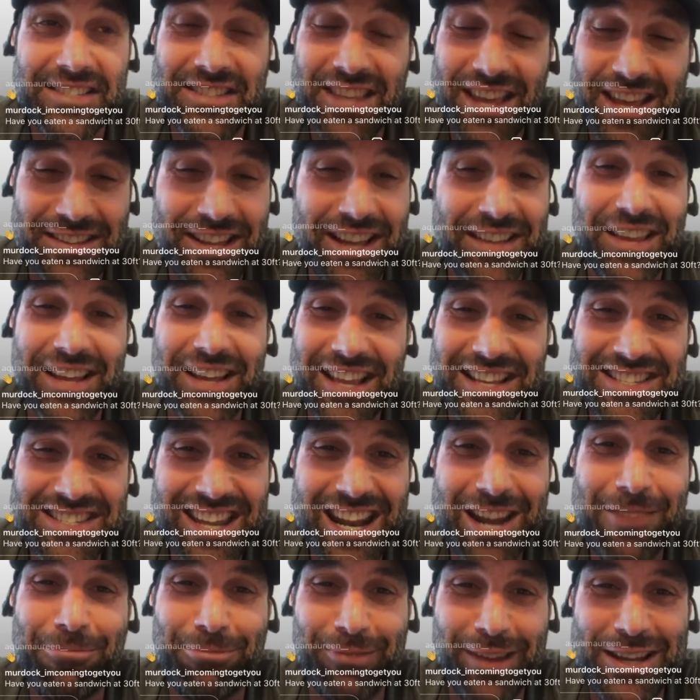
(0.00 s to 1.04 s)
That's
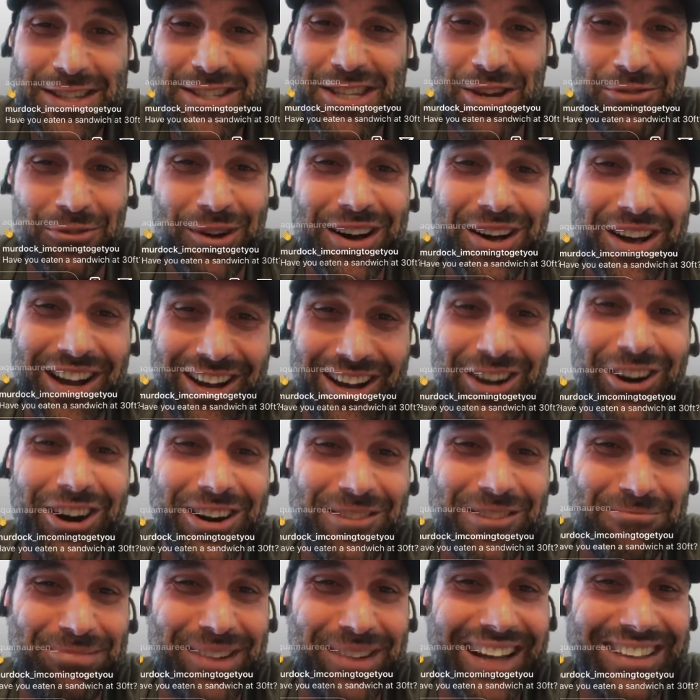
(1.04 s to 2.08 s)
not a place you want to go
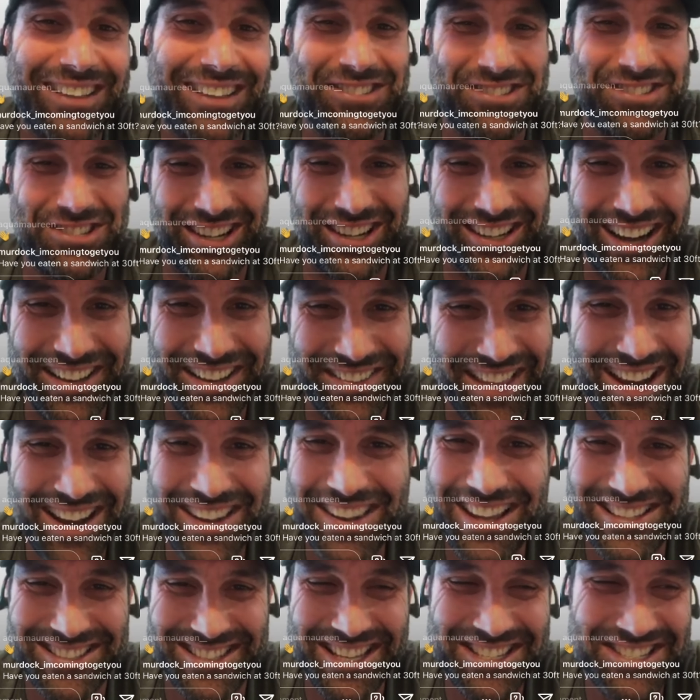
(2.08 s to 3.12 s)
and practice your gun. Not
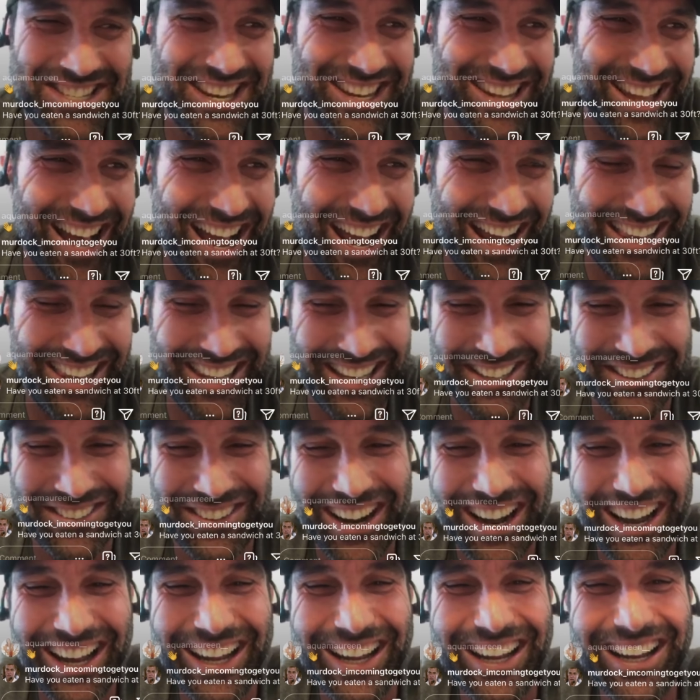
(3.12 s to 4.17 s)
on such an island,
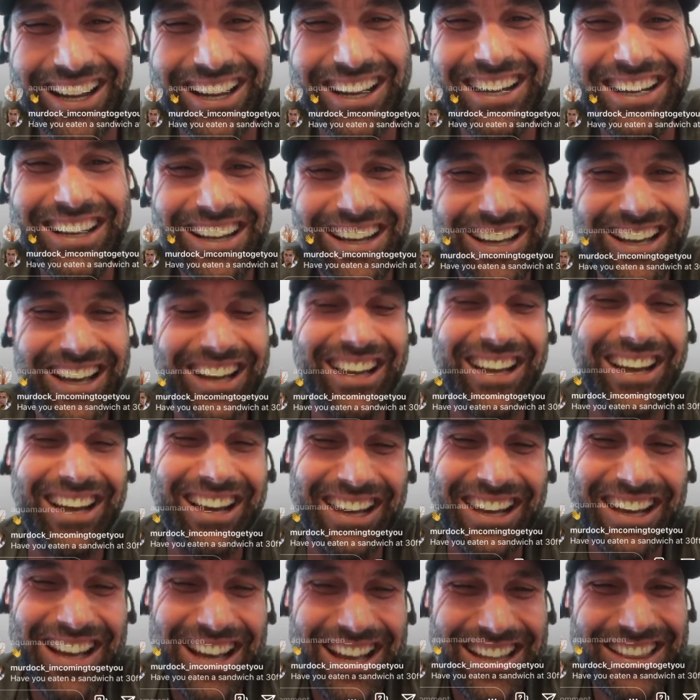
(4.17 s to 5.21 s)
right?
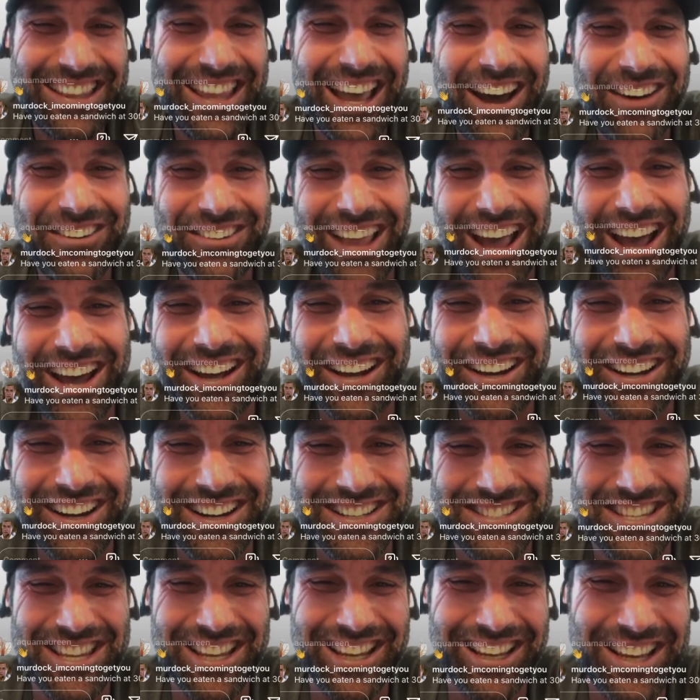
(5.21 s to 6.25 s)
that
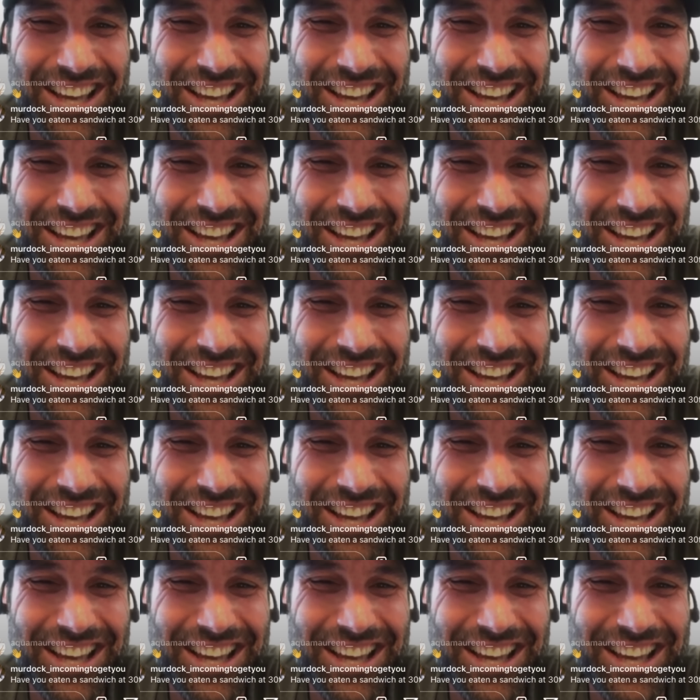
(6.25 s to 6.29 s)
hurts. You